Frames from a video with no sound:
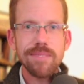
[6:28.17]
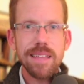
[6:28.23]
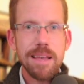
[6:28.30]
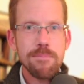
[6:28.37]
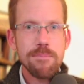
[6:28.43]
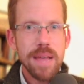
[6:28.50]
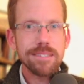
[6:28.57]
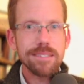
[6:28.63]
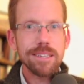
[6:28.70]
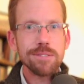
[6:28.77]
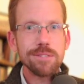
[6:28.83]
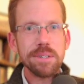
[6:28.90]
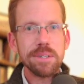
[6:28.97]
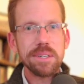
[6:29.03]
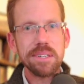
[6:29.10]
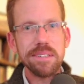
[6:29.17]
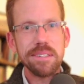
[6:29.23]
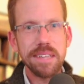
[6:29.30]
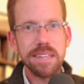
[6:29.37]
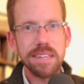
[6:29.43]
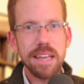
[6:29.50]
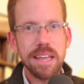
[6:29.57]
it makes us feel good to
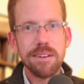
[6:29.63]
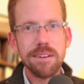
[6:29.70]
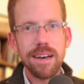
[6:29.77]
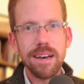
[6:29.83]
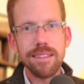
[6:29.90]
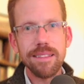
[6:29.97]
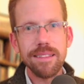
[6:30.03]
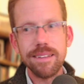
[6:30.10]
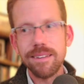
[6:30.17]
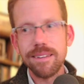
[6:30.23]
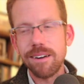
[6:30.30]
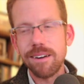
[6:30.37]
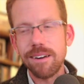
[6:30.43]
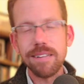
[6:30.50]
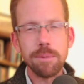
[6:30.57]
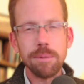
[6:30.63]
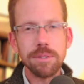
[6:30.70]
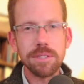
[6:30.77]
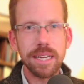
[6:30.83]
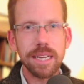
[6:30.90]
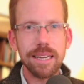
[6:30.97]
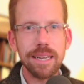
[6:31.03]
see that our labels
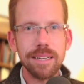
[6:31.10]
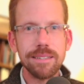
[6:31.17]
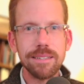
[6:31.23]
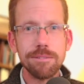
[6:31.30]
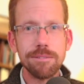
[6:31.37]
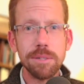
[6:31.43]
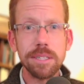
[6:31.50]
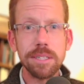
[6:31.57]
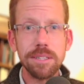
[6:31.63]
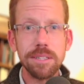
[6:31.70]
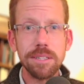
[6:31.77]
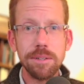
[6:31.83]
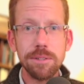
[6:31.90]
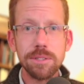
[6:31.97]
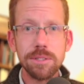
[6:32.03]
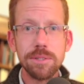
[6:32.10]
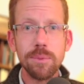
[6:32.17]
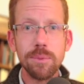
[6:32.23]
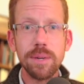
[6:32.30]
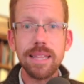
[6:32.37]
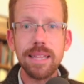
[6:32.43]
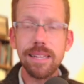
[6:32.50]
are getting really good use
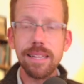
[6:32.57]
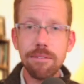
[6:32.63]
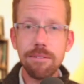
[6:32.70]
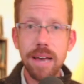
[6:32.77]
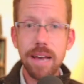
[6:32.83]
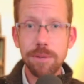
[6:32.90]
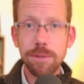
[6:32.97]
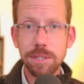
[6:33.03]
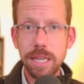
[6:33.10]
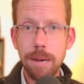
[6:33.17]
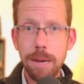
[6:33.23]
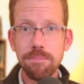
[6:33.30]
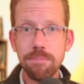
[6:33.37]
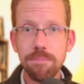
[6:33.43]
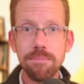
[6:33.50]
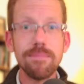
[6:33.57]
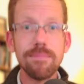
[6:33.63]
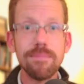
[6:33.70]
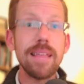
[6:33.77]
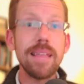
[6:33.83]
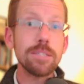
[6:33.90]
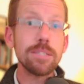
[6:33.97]
when they leave our shop.
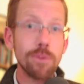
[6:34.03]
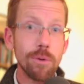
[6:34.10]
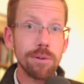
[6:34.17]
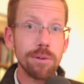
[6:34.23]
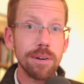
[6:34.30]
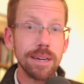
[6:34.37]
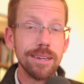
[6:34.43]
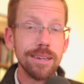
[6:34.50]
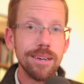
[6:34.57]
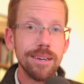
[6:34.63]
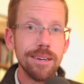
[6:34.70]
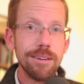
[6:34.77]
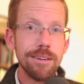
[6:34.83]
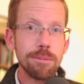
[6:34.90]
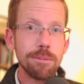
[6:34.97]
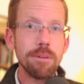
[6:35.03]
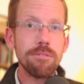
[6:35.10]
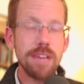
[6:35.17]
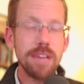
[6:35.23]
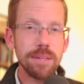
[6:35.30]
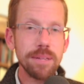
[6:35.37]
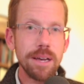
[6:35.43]
Thanks for ordering from a
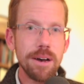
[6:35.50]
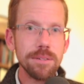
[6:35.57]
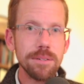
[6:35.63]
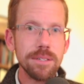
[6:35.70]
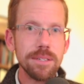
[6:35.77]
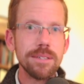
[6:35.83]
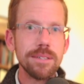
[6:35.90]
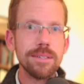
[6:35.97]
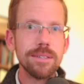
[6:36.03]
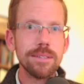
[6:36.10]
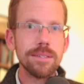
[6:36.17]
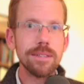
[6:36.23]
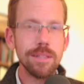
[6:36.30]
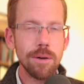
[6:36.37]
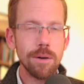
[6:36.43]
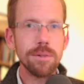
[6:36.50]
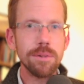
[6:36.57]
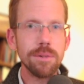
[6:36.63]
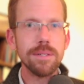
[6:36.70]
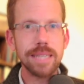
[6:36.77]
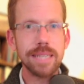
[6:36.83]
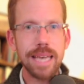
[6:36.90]
family-owned,
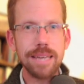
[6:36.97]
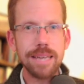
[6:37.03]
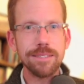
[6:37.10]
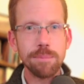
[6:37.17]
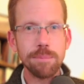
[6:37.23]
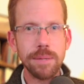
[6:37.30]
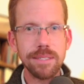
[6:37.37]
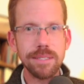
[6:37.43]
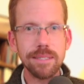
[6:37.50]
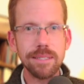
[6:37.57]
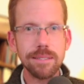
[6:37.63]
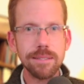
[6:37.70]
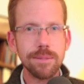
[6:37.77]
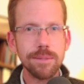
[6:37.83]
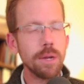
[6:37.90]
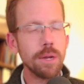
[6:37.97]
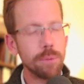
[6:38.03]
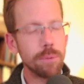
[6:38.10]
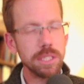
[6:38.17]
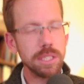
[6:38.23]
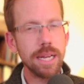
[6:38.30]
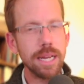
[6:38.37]
local Kansas business. We
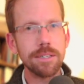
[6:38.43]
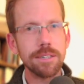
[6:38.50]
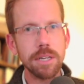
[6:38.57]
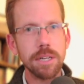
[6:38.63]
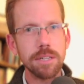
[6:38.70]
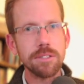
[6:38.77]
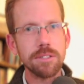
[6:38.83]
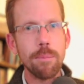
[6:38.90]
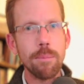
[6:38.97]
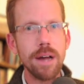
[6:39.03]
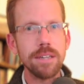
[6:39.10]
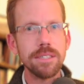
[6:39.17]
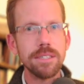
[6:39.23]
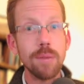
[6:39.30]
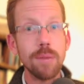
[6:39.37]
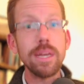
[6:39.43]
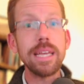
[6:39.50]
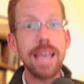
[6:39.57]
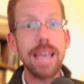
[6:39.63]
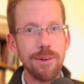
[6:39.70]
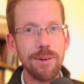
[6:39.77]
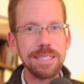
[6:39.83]
appreciate your trust so much, and we
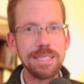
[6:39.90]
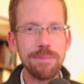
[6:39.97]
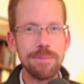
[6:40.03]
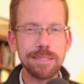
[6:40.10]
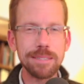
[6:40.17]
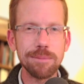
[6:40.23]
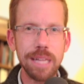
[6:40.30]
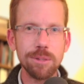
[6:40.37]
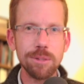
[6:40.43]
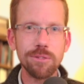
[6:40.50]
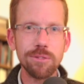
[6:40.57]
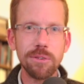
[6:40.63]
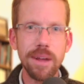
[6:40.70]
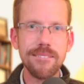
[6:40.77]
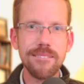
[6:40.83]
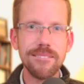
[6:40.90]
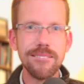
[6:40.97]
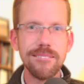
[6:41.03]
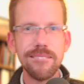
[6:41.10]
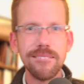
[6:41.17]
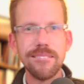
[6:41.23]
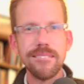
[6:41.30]
can't wait to make some labels for
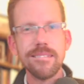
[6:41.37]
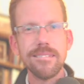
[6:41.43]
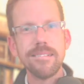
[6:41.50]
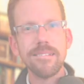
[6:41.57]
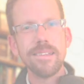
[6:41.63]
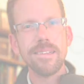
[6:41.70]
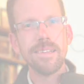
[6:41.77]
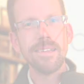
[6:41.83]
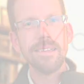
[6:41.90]
you.